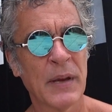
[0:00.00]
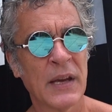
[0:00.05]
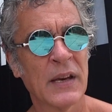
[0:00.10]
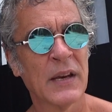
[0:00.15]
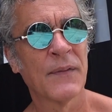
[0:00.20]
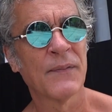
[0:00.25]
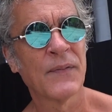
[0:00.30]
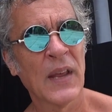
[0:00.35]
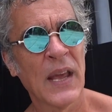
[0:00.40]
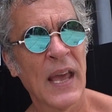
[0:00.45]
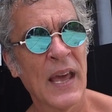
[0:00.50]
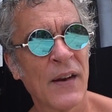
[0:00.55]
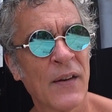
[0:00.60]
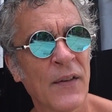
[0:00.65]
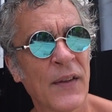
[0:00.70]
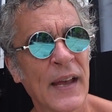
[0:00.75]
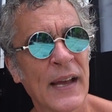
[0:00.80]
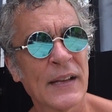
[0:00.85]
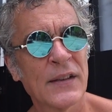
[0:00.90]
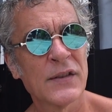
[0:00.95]
big enough to handle
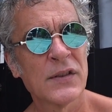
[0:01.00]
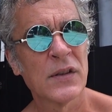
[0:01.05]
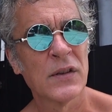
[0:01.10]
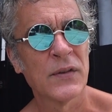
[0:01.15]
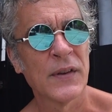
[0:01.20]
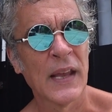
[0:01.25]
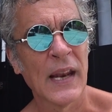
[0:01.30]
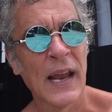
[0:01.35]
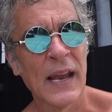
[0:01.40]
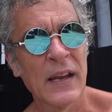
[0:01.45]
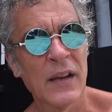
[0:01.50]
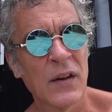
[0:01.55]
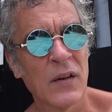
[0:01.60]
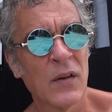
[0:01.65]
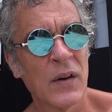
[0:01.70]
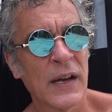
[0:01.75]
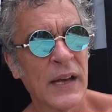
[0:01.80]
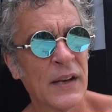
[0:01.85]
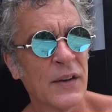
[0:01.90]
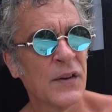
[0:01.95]
that. So then I could
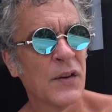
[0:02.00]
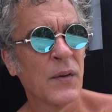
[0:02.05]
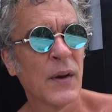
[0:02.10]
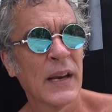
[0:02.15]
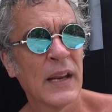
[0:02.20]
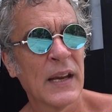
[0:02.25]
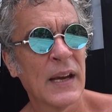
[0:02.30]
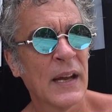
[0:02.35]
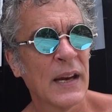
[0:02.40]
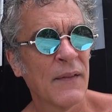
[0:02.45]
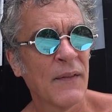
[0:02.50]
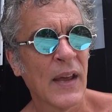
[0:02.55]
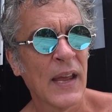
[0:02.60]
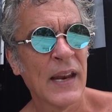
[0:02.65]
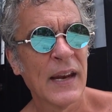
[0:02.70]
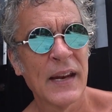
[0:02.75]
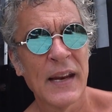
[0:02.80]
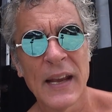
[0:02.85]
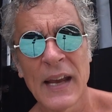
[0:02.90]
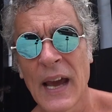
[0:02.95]
go ahead and do any kind of
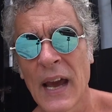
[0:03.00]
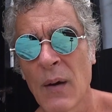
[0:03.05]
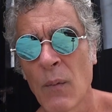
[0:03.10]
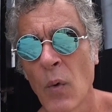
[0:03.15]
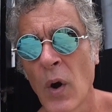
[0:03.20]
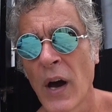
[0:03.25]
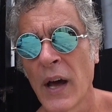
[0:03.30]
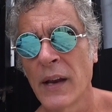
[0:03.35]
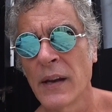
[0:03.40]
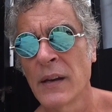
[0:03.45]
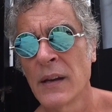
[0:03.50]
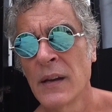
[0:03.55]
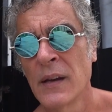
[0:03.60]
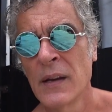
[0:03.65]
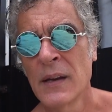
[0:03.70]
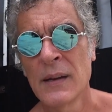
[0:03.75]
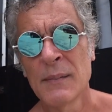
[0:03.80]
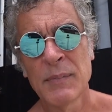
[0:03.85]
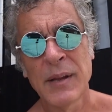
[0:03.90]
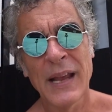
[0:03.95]
editing I want,
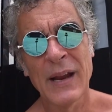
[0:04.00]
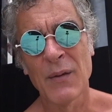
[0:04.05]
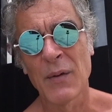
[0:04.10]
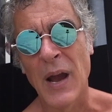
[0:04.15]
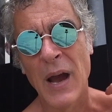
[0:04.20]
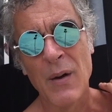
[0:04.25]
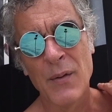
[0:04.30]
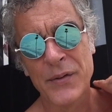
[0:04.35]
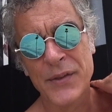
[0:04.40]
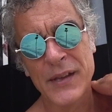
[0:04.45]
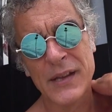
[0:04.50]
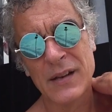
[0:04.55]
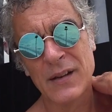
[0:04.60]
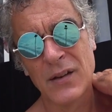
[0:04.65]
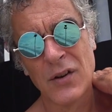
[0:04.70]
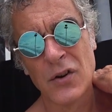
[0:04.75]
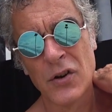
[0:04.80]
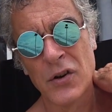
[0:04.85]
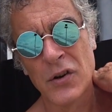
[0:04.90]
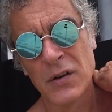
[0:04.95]
play around with it,
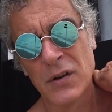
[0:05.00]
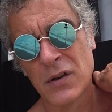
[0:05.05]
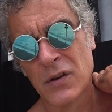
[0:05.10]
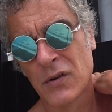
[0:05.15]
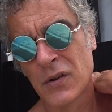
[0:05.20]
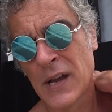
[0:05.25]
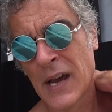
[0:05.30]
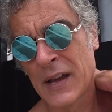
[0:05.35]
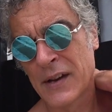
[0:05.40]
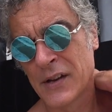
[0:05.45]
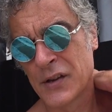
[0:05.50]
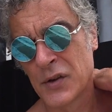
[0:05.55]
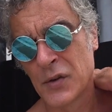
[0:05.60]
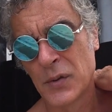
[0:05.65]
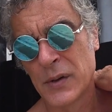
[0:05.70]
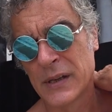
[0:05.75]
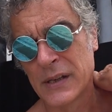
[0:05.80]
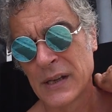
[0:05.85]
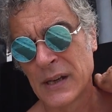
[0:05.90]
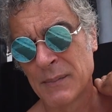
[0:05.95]
learn how to
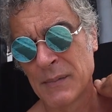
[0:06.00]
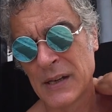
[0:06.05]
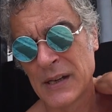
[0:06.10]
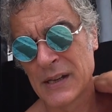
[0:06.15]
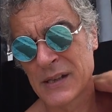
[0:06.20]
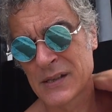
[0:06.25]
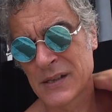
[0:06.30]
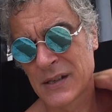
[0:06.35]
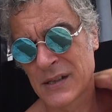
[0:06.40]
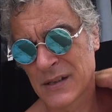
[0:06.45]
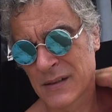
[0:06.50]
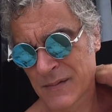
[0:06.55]
do it. I mean, it's a